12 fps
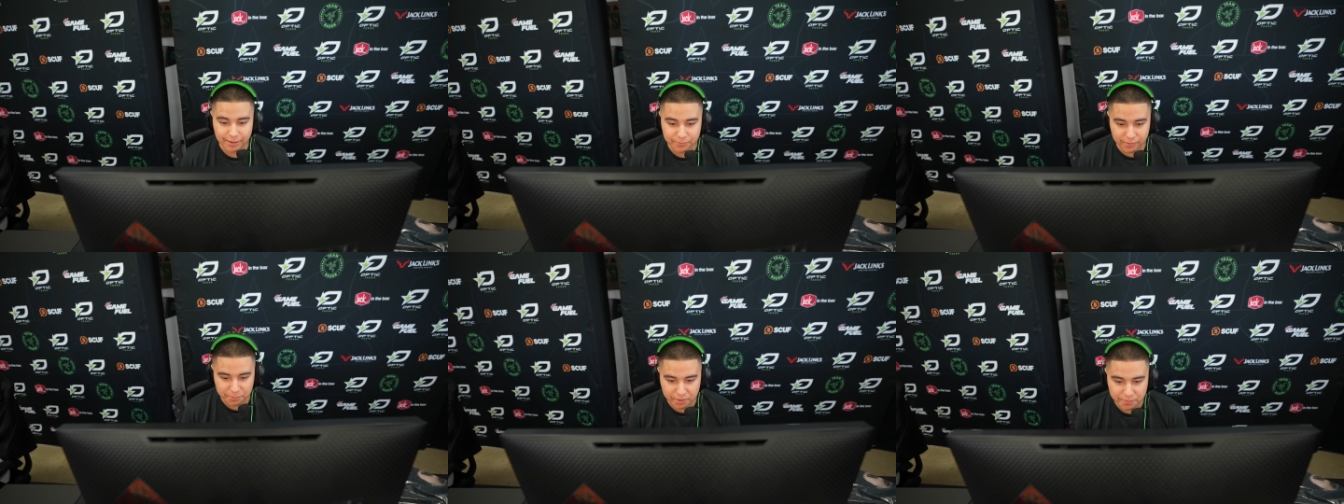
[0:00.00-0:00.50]

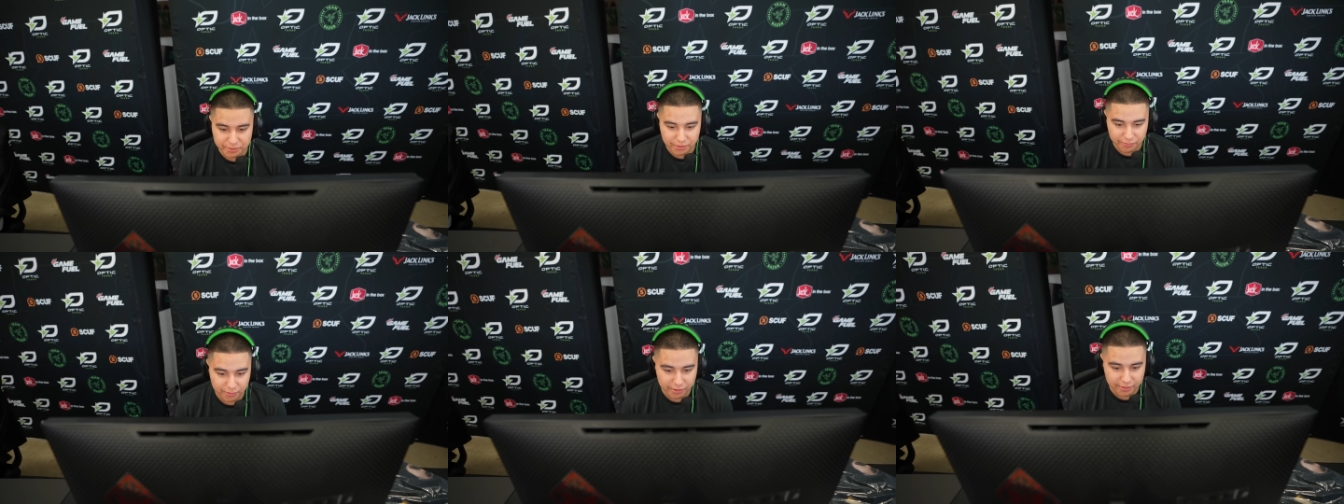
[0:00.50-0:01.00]
I'm I'm coming
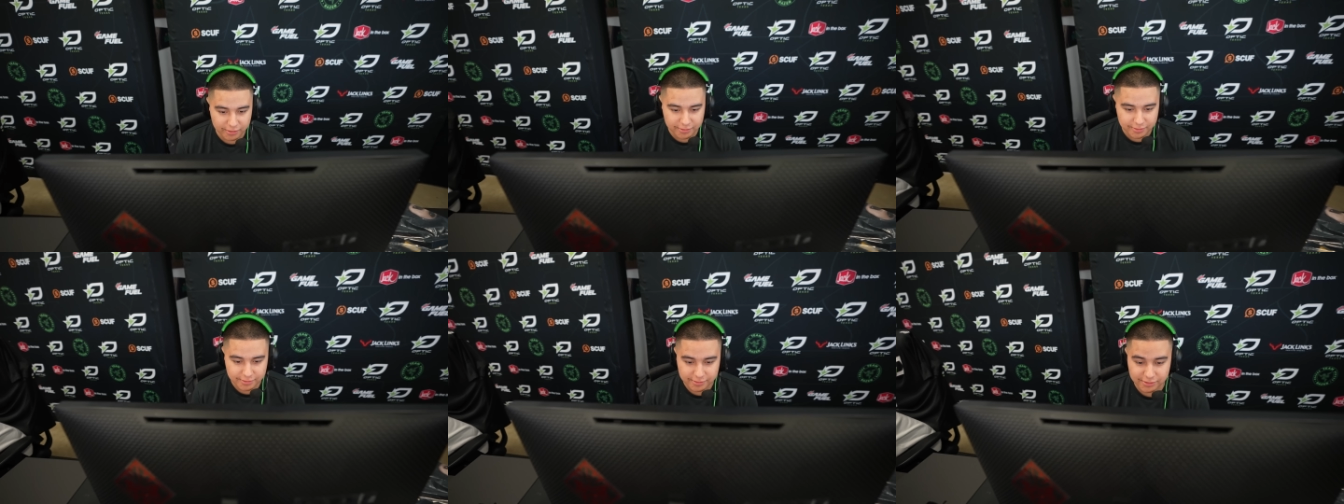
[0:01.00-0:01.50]
different right now,
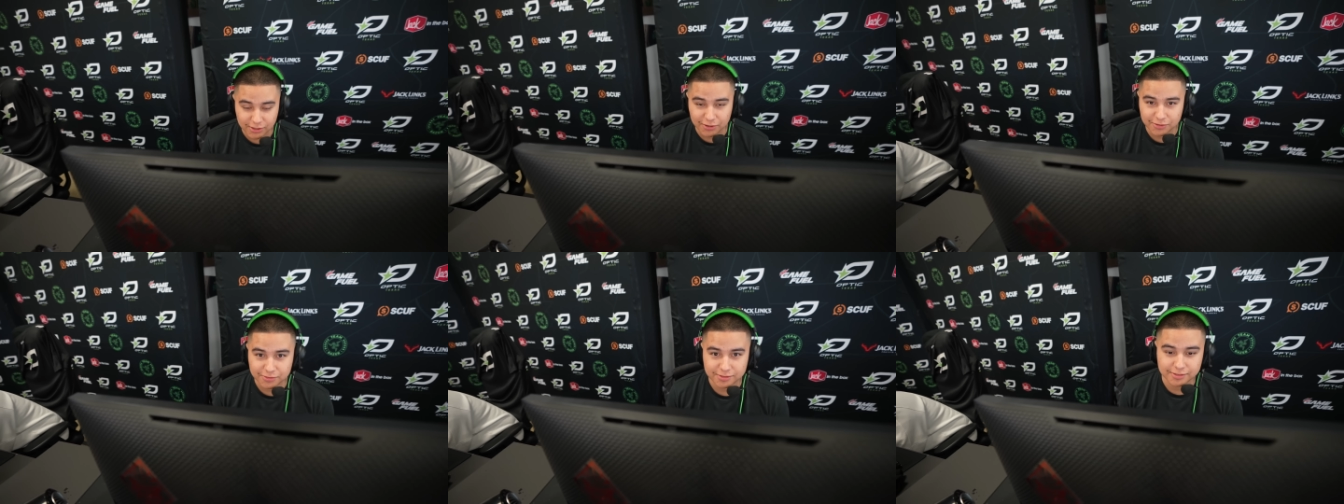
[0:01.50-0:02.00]
dude. Hell
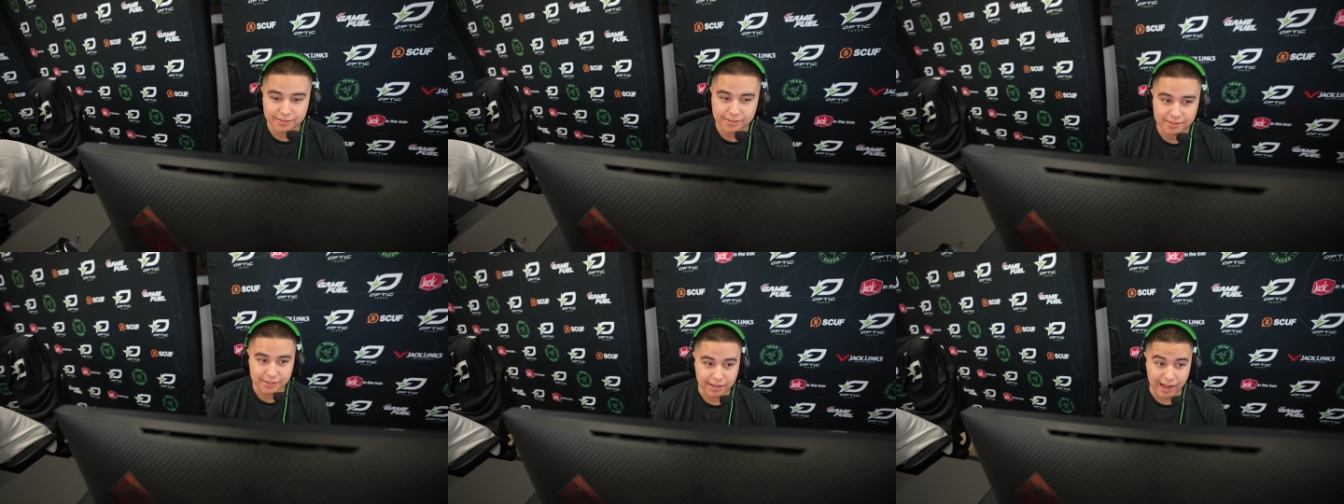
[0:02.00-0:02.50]
yeah.
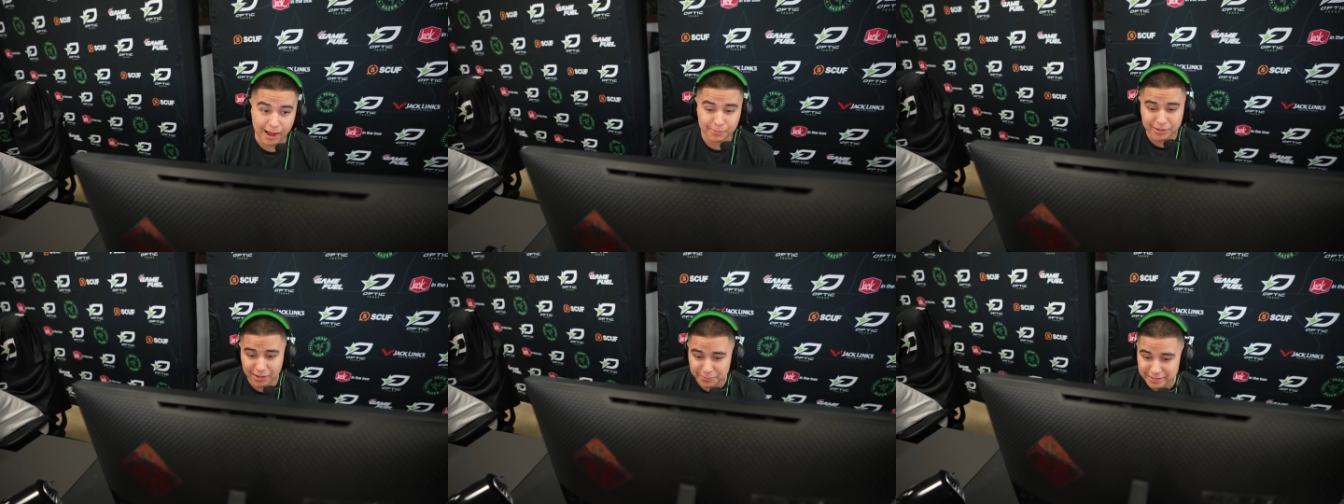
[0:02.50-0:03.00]
yeah. I'm
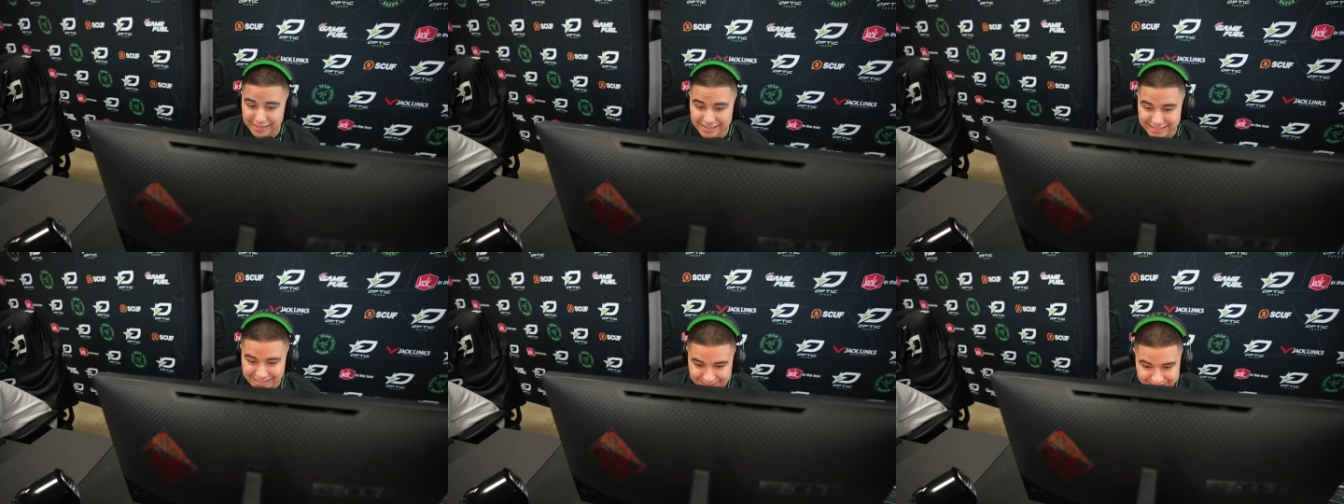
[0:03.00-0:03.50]
coming
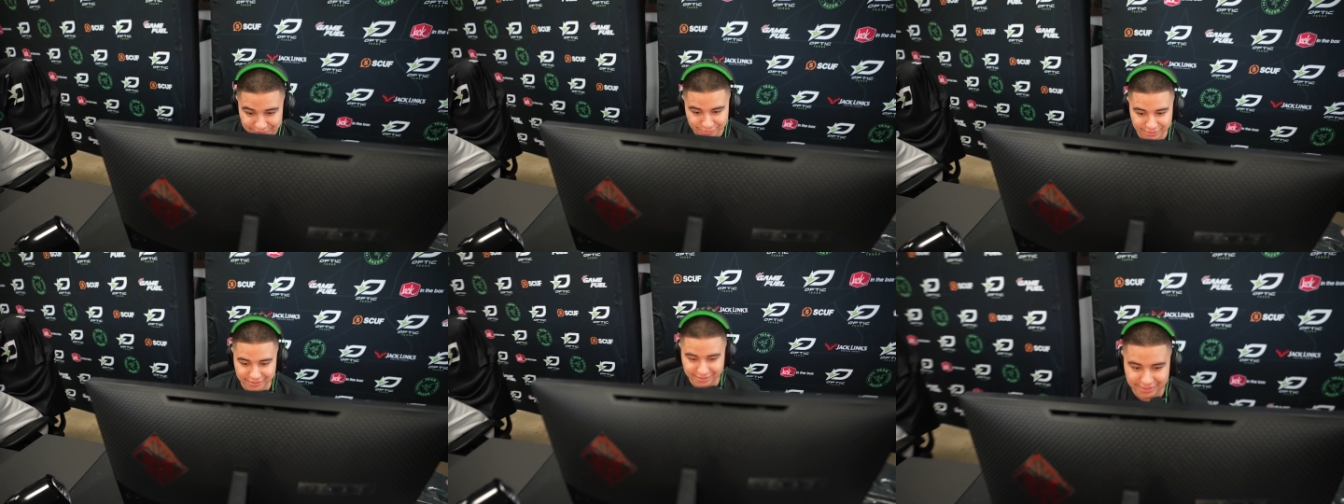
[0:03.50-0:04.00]

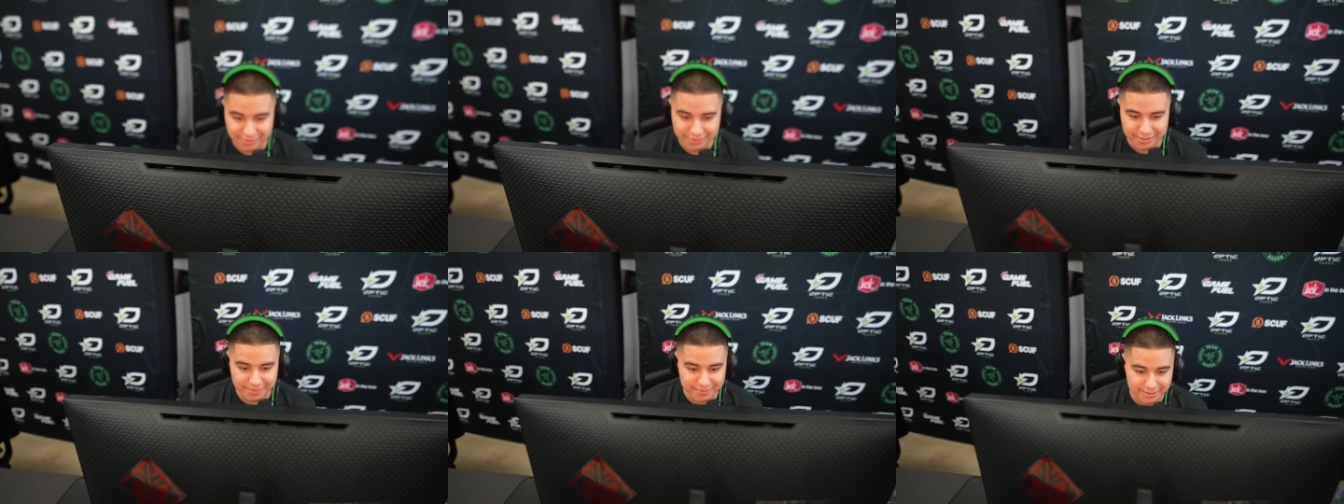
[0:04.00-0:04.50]
different. Just know
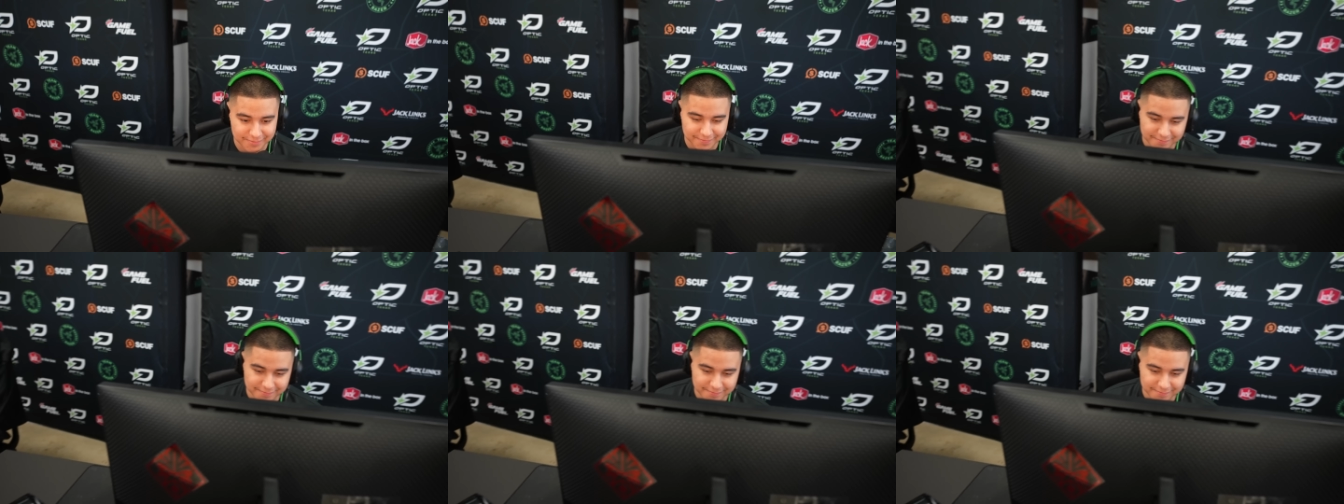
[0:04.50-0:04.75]
that, man.